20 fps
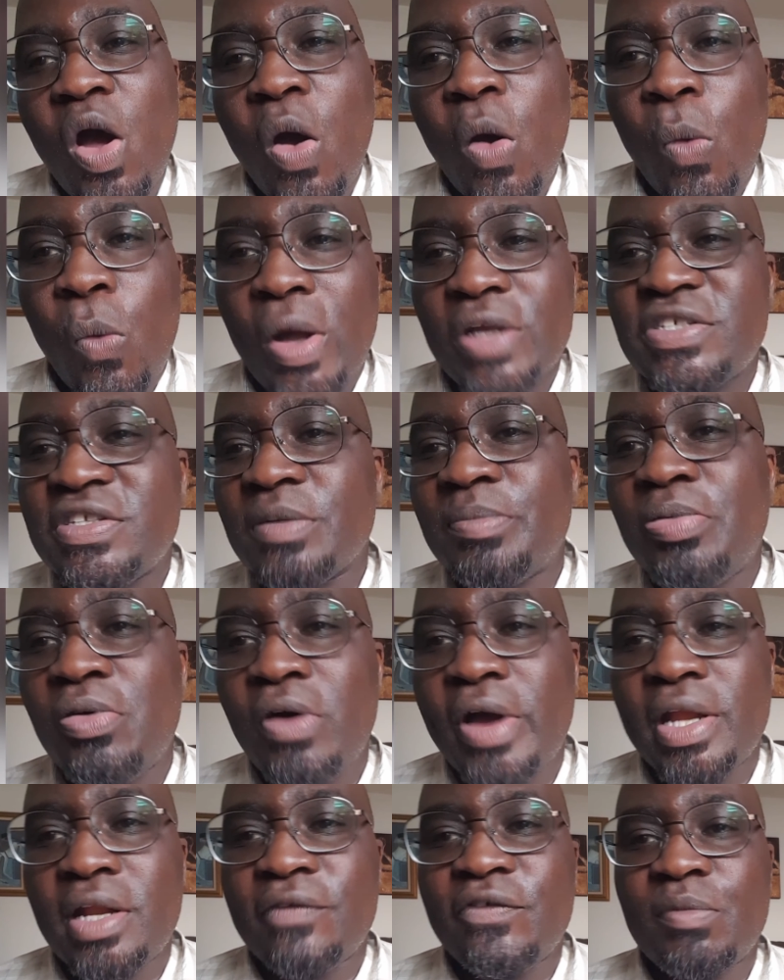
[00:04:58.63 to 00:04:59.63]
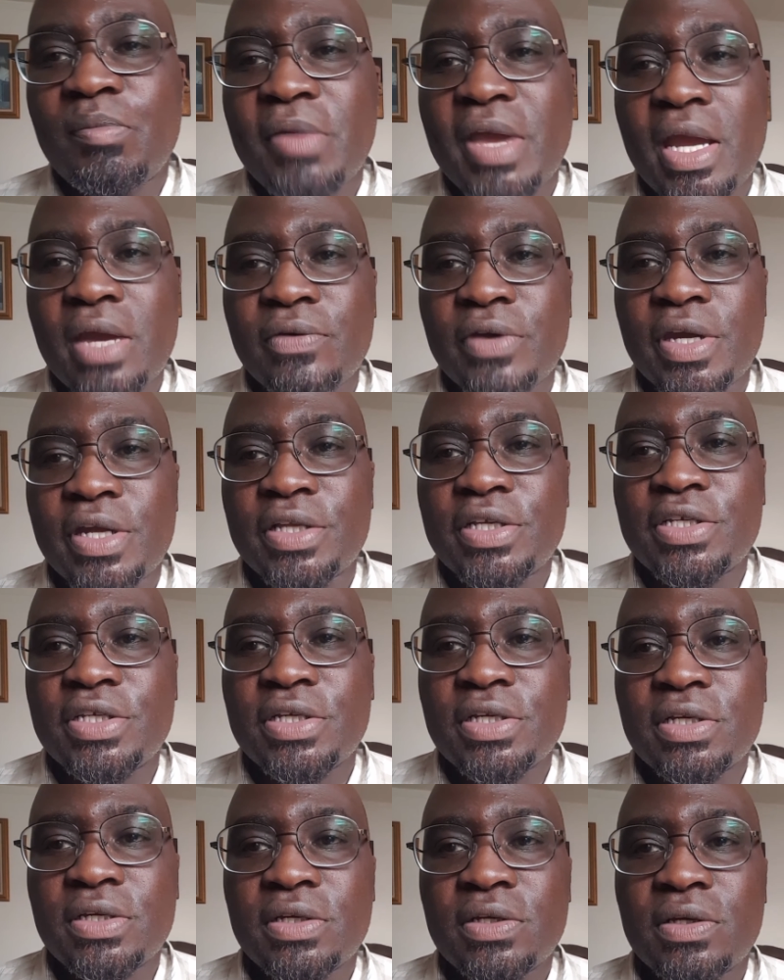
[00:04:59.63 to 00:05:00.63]
What's the point of marriage
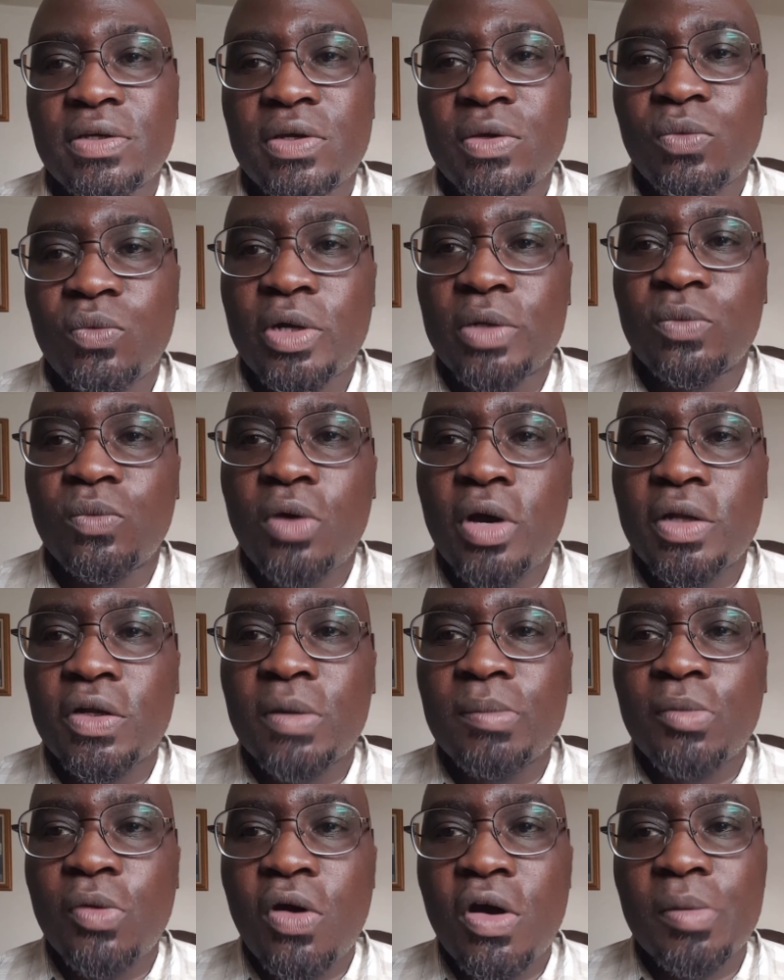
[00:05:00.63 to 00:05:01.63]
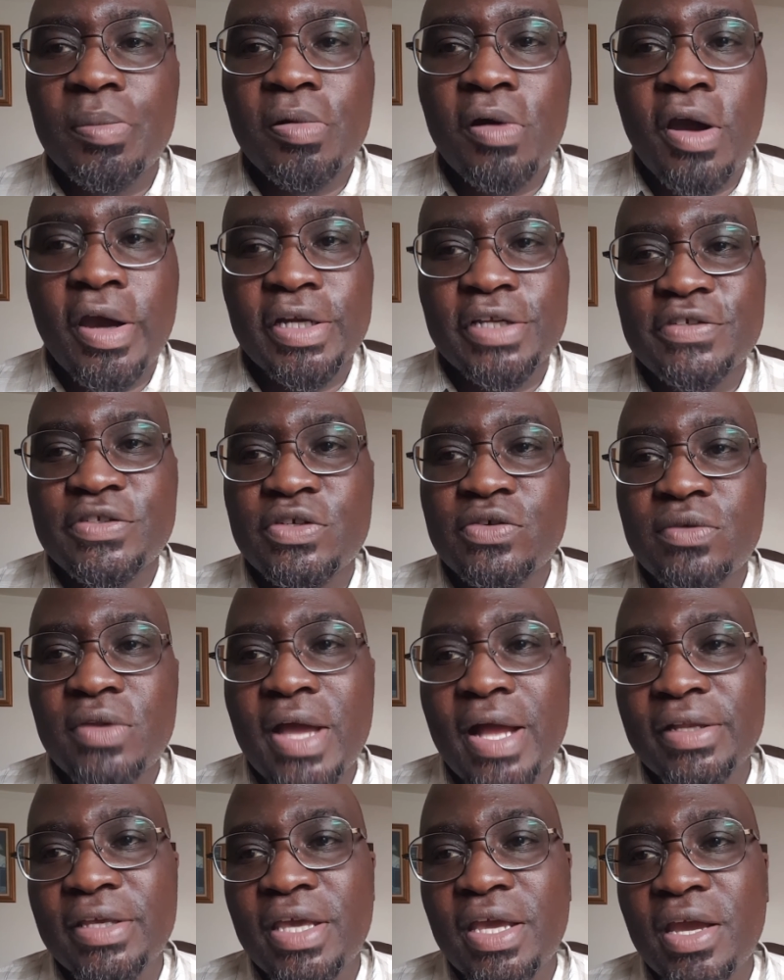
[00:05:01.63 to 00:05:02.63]
when one or more parties do
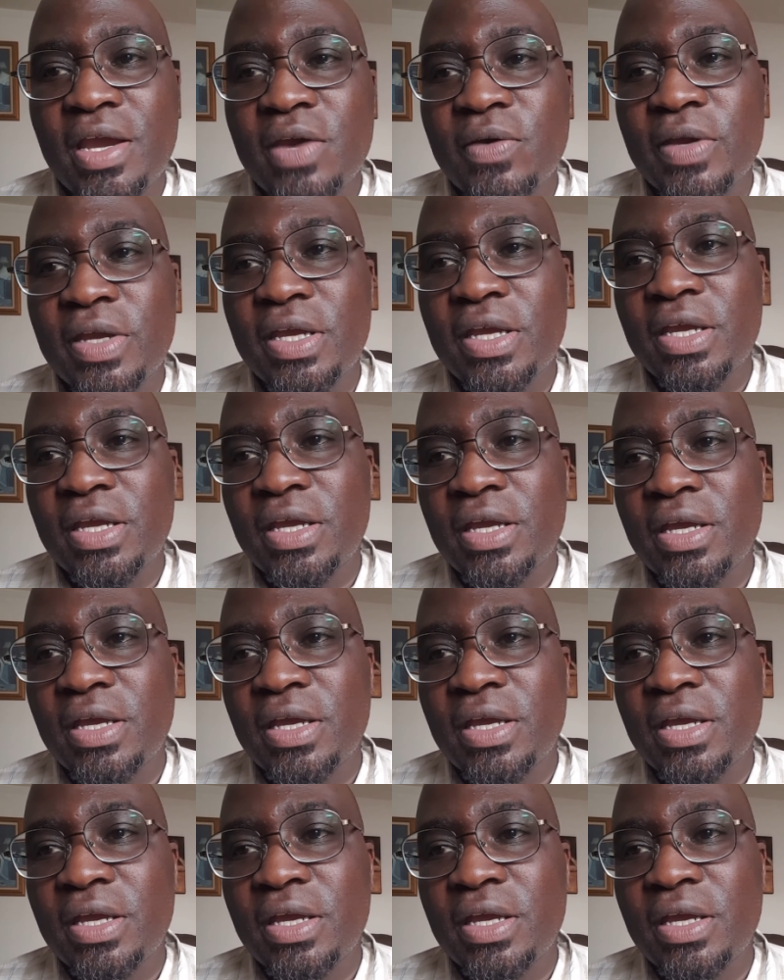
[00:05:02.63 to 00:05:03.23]
not carry